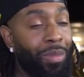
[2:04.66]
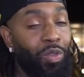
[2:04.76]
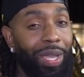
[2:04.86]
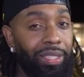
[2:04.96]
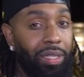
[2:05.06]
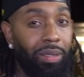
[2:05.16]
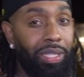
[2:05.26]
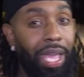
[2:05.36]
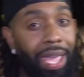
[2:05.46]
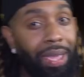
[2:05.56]
You're wasting your
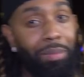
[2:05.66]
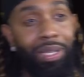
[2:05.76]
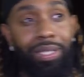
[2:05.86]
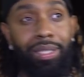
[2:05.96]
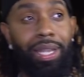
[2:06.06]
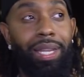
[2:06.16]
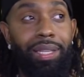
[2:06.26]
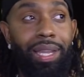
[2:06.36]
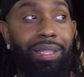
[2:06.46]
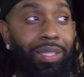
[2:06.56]
time because it's like
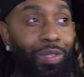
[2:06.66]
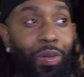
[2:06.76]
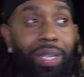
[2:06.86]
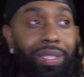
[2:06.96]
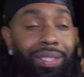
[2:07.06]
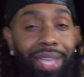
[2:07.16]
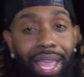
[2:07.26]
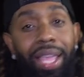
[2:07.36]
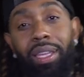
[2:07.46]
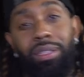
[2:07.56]
nothing's going to
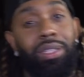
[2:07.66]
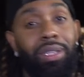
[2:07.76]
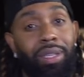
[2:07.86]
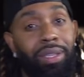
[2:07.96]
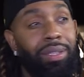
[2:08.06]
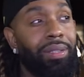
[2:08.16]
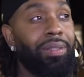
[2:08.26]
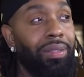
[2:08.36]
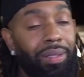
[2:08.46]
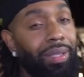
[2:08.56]
change
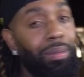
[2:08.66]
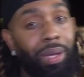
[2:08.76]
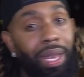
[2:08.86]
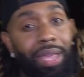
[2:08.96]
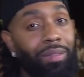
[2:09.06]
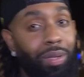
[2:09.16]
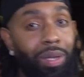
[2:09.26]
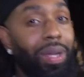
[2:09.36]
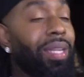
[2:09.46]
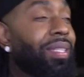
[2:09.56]
in my life
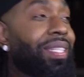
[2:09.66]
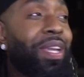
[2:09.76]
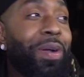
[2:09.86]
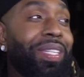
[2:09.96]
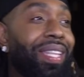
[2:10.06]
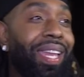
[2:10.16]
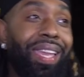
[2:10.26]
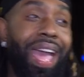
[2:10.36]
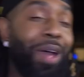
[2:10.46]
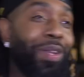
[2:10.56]
regardless. So it's like
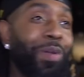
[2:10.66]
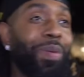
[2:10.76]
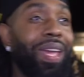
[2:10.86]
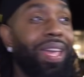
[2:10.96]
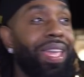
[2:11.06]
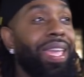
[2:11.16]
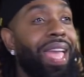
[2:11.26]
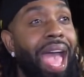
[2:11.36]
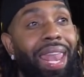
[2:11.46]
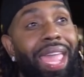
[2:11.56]
I don't know, but
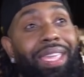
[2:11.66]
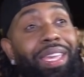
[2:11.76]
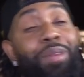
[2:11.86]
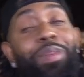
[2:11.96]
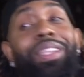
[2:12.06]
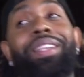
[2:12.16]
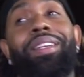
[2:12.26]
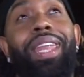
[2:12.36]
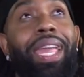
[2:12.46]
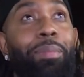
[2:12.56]
I like coming in
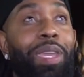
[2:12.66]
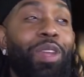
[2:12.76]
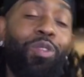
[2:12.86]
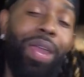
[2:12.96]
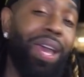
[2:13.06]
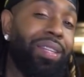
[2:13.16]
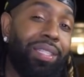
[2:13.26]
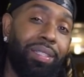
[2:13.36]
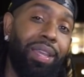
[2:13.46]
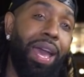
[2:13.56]
here. I like being around
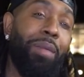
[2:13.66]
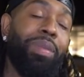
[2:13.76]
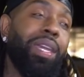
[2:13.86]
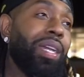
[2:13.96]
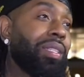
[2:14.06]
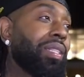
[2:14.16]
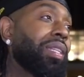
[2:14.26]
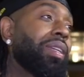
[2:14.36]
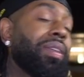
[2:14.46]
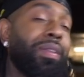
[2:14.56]
this ambiance and
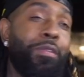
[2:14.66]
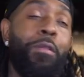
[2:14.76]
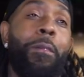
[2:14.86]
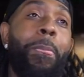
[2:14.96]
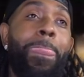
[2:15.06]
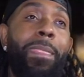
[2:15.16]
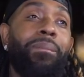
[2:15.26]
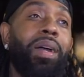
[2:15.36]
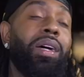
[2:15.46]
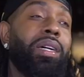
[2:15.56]
shit.
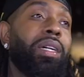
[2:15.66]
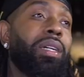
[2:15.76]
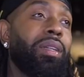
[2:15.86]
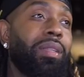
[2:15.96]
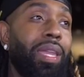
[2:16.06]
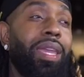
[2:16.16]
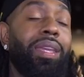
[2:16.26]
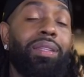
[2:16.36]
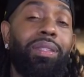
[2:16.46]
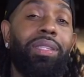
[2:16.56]
But uh, yeah,
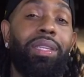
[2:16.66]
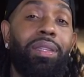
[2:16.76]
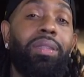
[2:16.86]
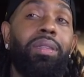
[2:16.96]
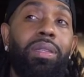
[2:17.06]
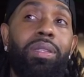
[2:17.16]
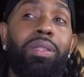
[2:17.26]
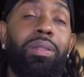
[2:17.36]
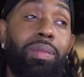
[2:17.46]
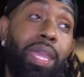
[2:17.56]
she
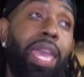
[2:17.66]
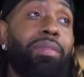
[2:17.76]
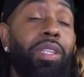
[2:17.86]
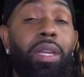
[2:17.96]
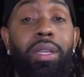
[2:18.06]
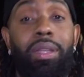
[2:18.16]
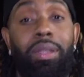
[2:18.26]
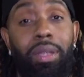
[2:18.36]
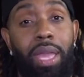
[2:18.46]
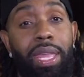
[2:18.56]
they gave it to
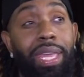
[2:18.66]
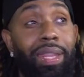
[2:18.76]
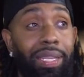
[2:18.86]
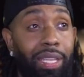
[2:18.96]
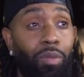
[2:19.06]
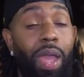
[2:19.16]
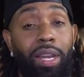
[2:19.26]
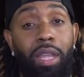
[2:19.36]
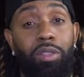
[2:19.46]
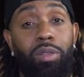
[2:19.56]
her, and then they said Rock
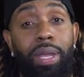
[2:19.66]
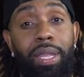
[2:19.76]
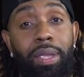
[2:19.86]
lost too, right?